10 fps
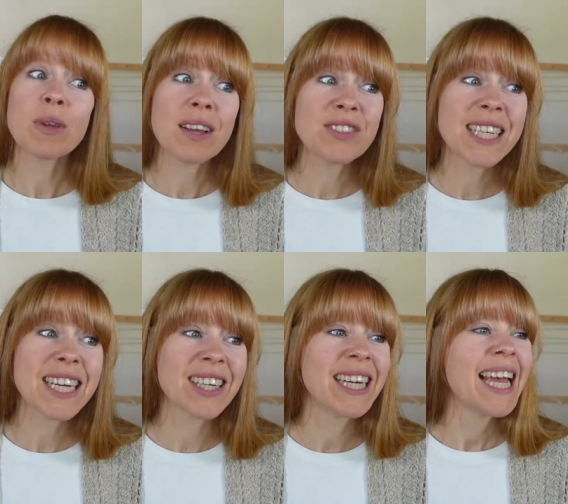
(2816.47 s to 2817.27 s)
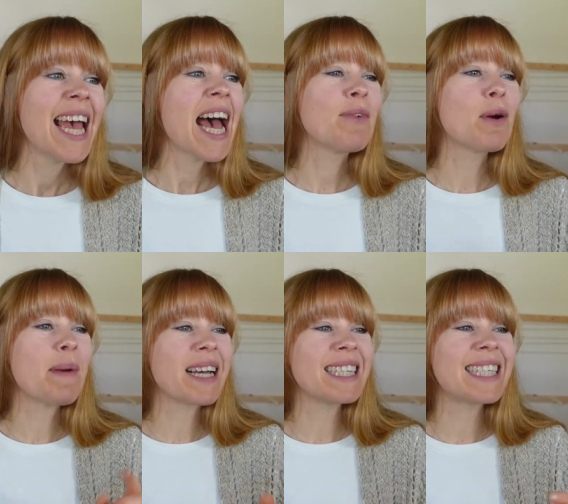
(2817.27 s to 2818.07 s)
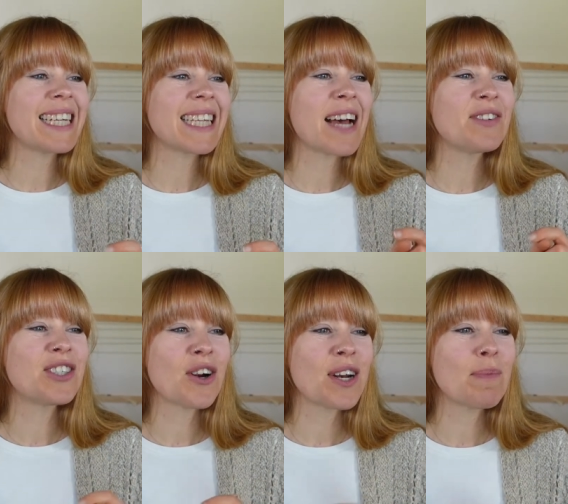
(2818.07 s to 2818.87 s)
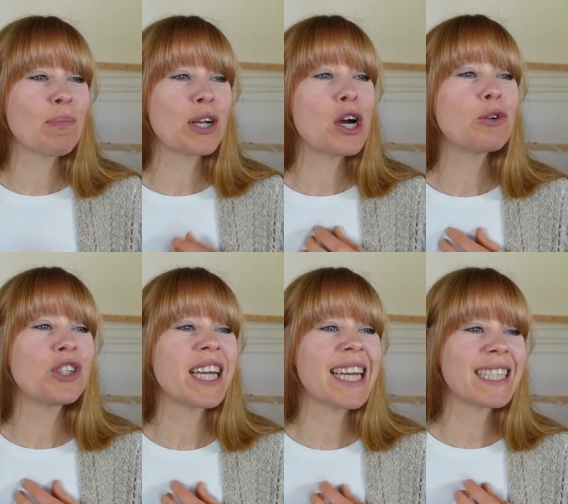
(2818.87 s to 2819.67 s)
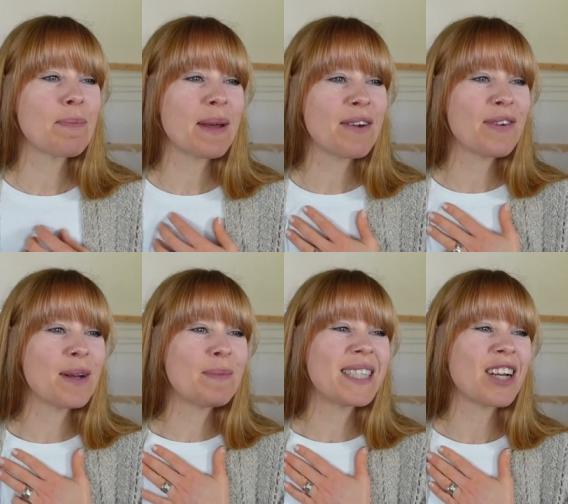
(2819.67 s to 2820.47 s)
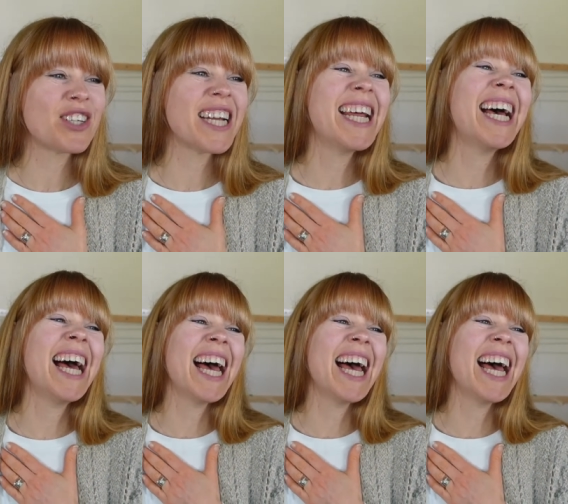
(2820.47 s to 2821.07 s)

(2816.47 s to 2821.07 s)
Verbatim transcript: I would love to hear. Rebecca says, I've started brioching. It's a bit of an obsession.